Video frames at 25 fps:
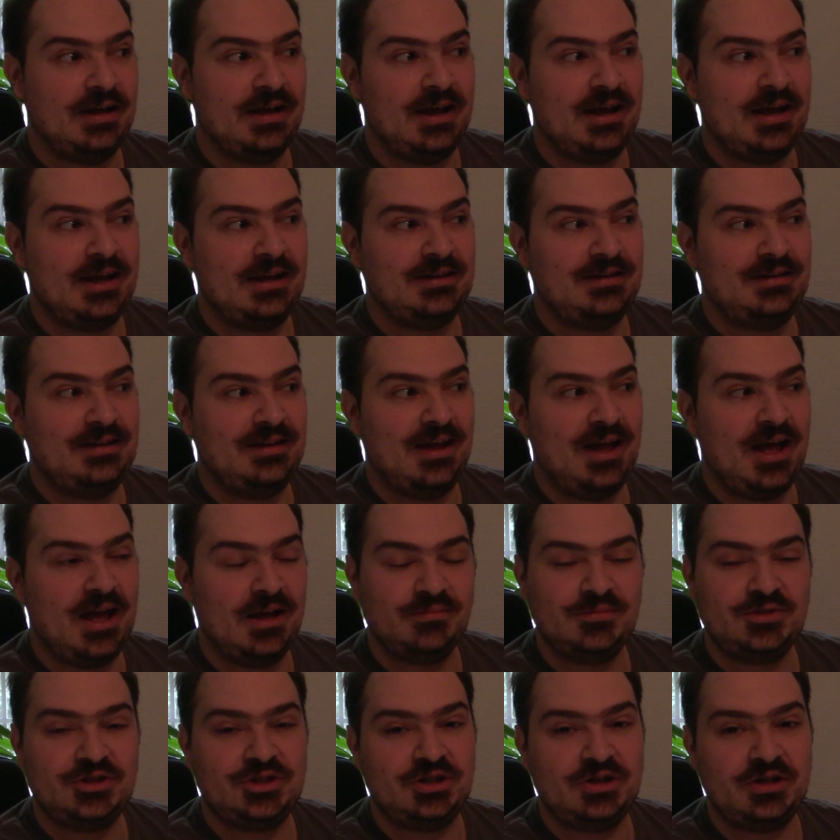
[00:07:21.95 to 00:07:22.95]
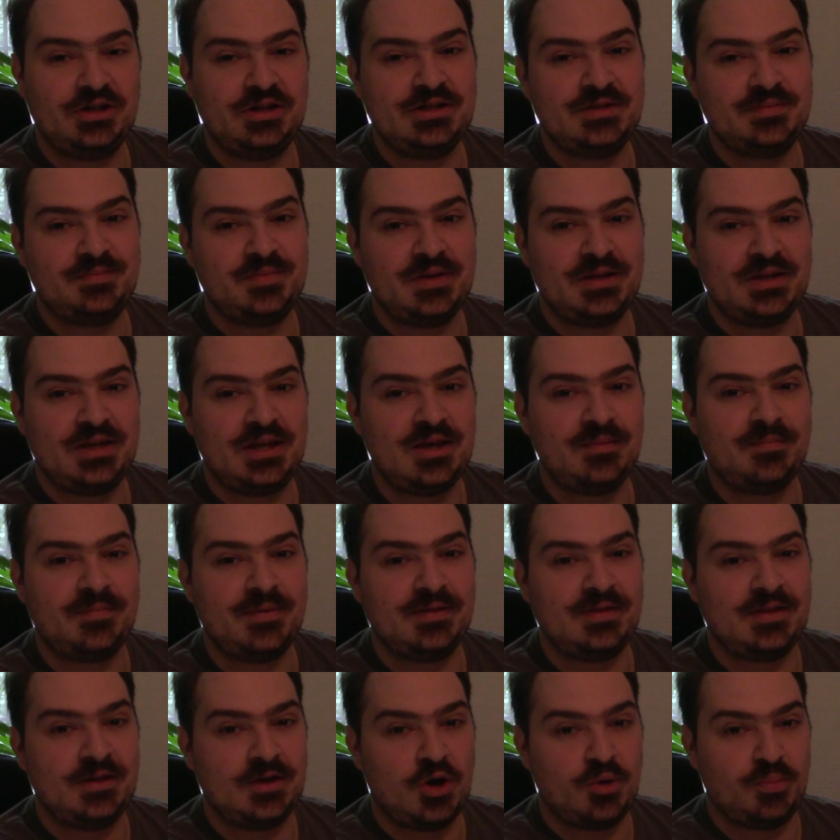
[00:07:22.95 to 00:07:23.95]
and I'm sure he's been
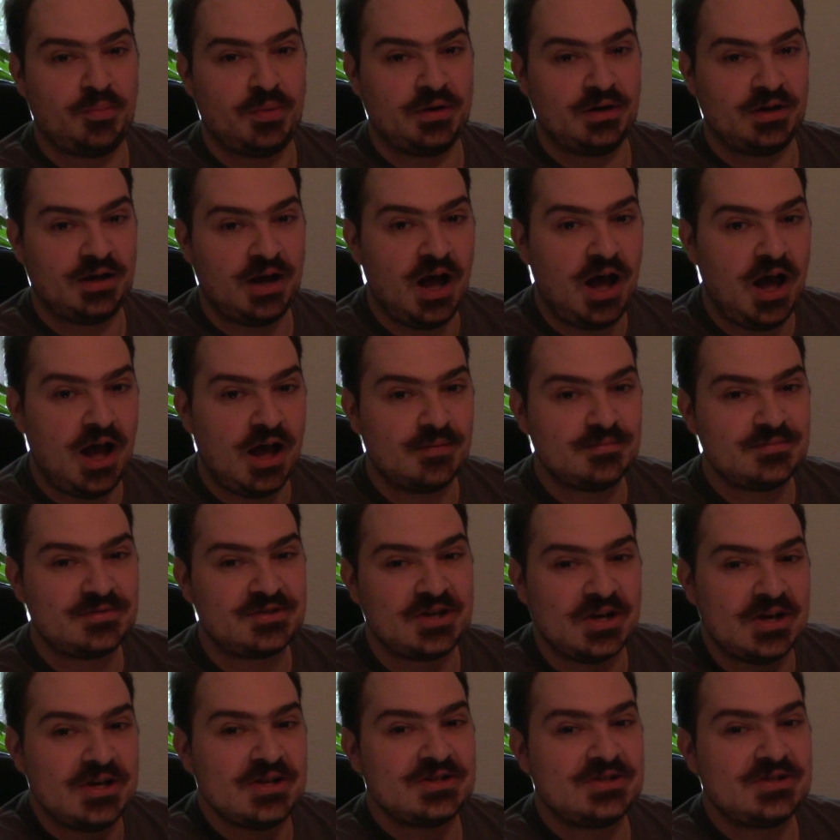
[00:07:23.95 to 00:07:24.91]
keeping the open comms